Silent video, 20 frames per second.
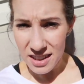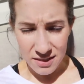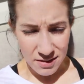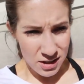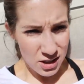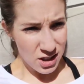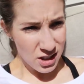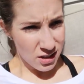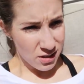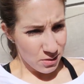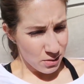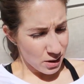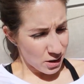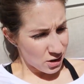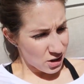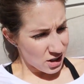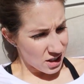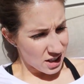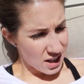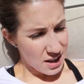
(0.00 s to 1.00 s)
them.
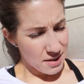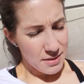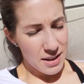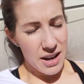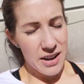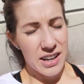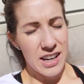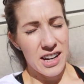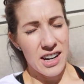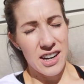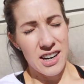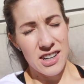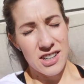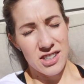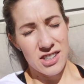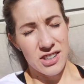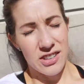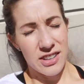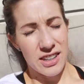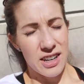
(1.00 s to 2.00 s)
We'll just come out here
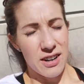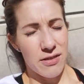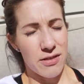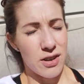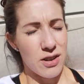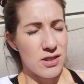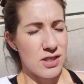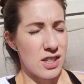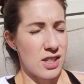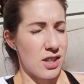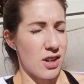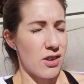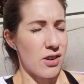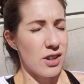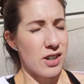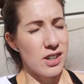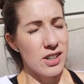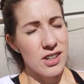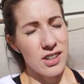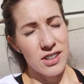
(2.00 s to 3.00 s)
and she'll eat a frozen
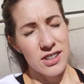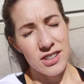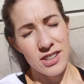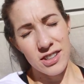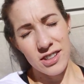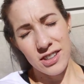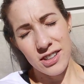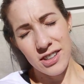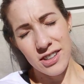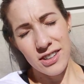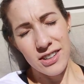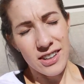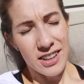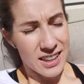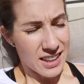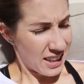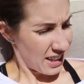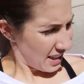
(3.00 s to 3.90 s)
yogurt or two.